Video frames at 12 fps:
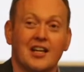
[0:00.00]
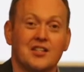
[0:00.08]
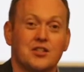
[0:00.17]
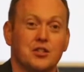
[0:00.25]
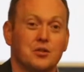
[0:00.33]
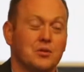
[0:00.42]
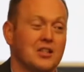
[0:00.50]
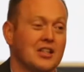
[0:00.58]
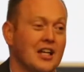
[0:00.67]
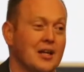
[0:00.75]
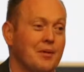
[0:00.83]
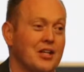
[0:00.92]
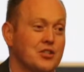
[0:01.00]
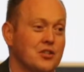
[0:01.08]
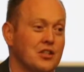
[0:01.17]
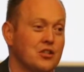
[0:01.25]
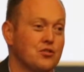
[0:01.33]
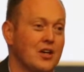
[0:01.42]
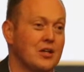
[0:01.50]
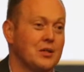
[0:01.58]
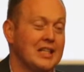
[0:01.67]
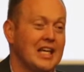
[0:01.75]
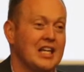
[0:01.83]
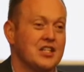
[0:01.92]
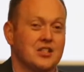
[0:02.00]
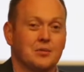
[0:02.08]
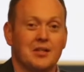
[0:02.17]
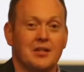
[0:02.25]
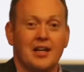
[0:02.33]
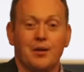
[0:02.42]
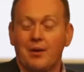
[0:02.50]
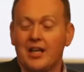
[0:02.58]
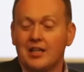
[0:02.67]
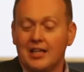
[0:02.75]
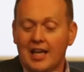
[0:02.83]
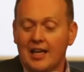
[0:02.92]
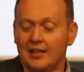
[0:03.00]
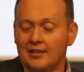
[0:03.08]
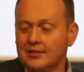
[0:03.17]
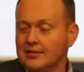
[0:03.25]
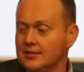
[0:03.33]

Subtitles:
And so you really got to make sure that you try to engage them in any way you can.